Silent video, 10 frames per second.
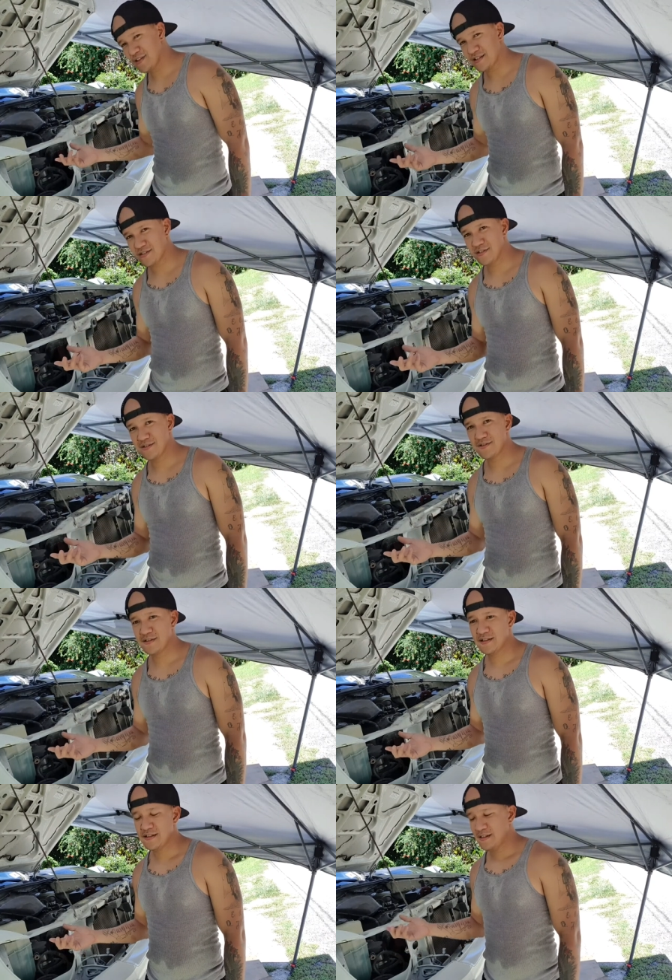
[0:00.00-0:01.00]
need to,
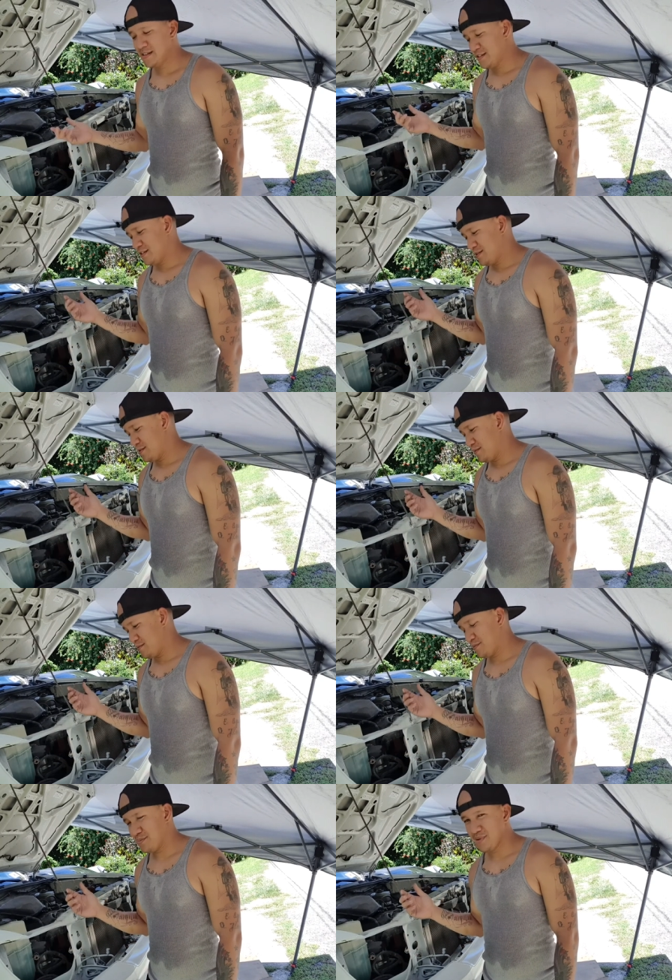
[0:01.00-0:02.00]

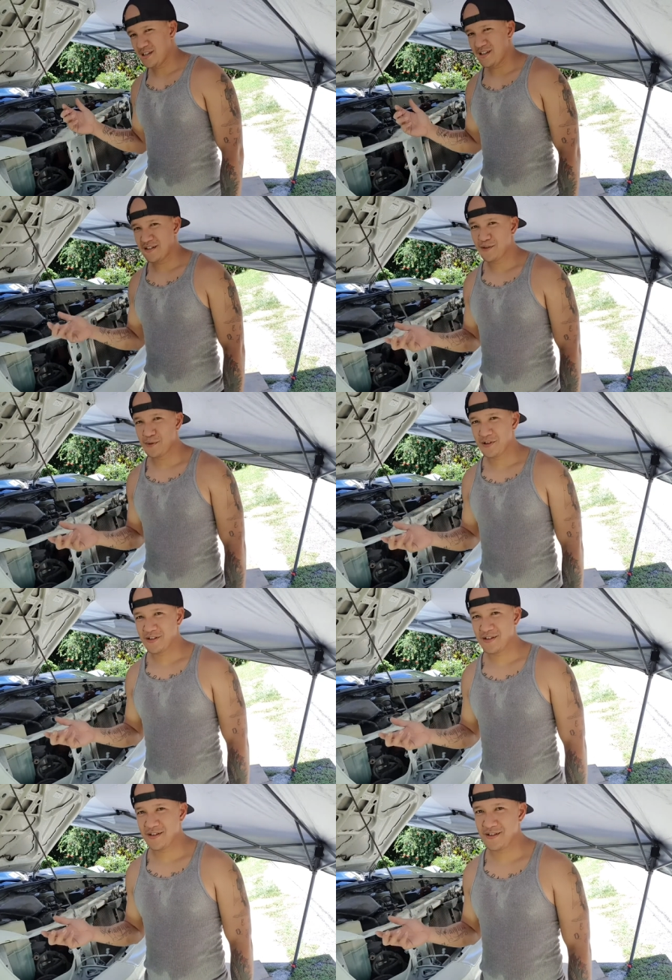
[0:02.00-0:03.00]
but I like to work
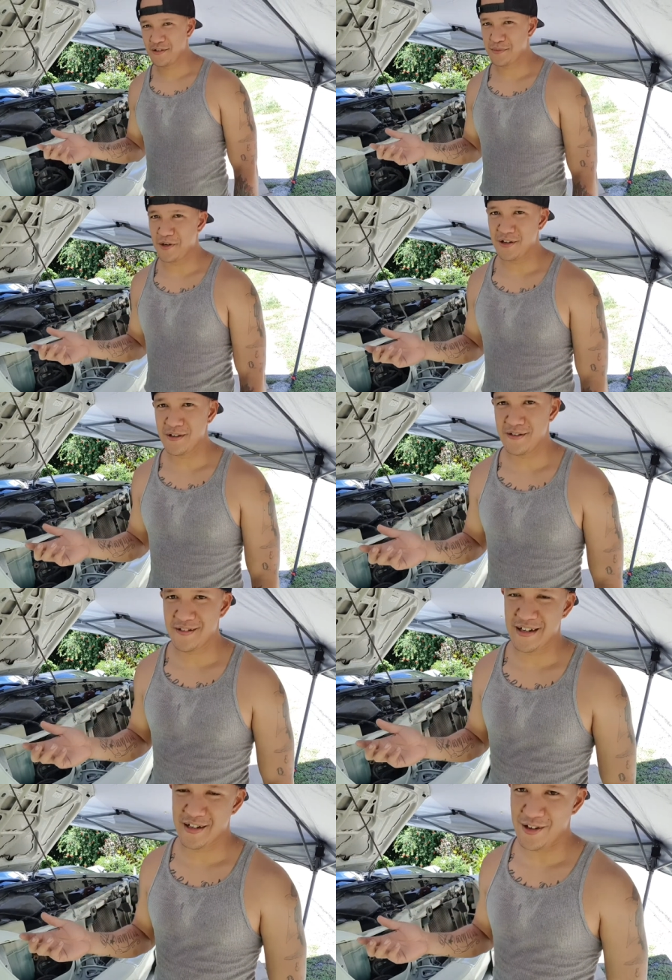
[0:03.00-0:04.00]
smarter
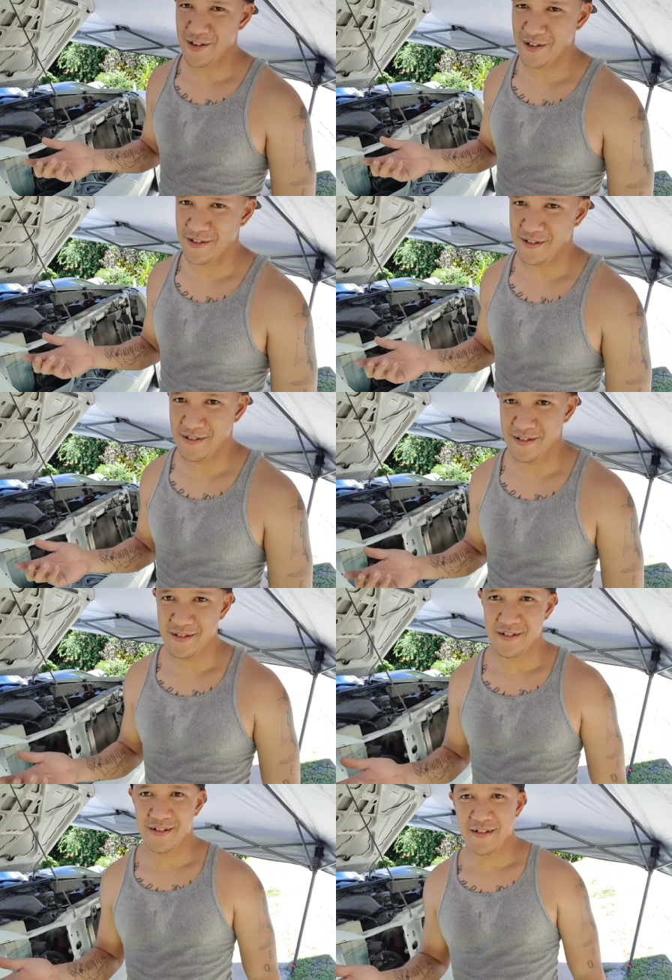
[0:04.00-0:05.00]
and not harder.
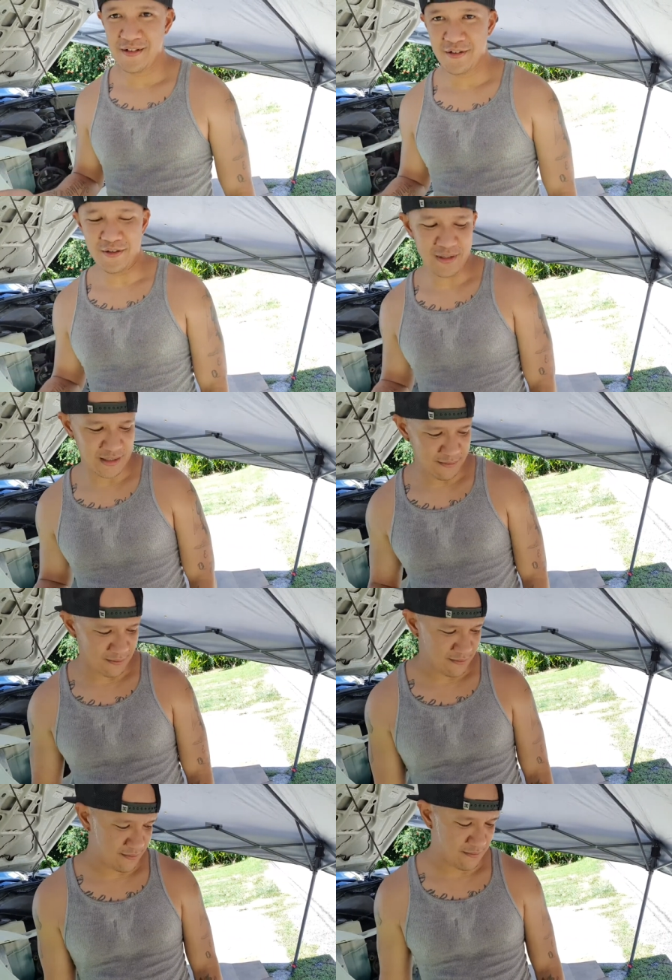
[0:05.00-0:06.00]
So um,
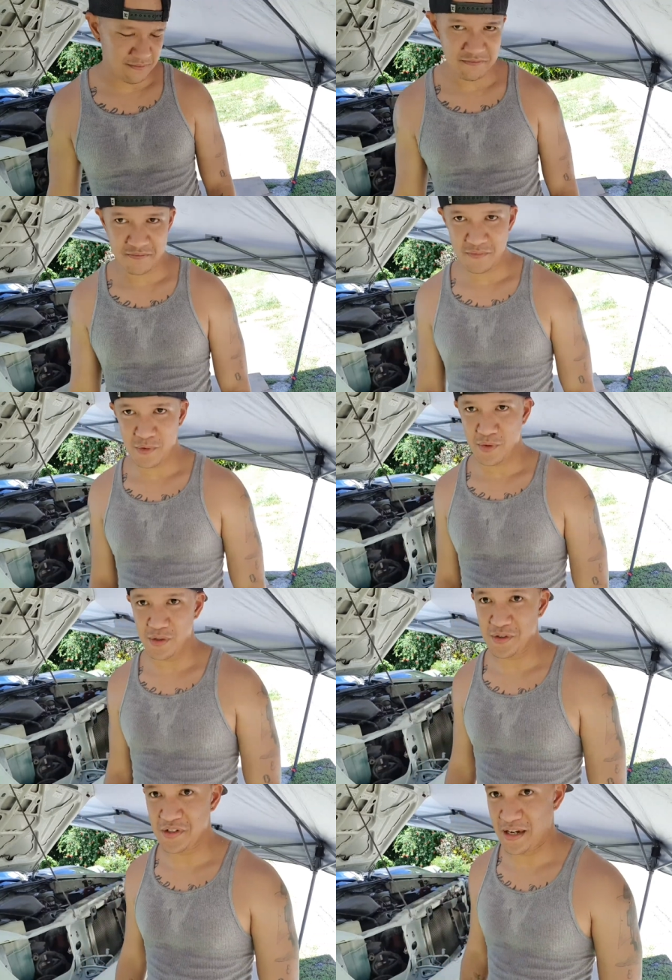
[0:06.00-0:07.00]
we'll go
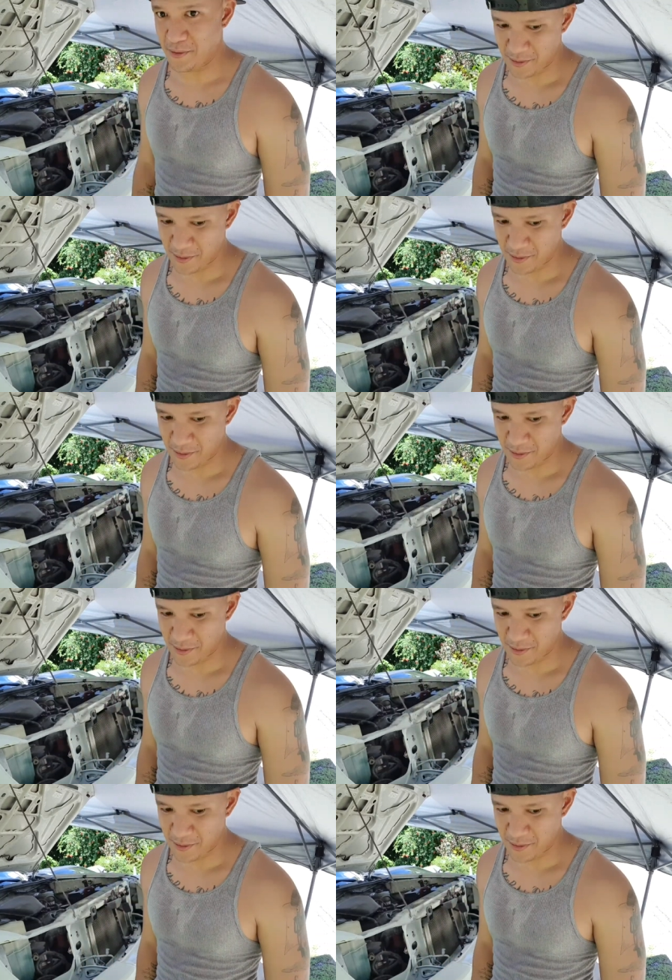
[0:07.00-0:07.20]
do that real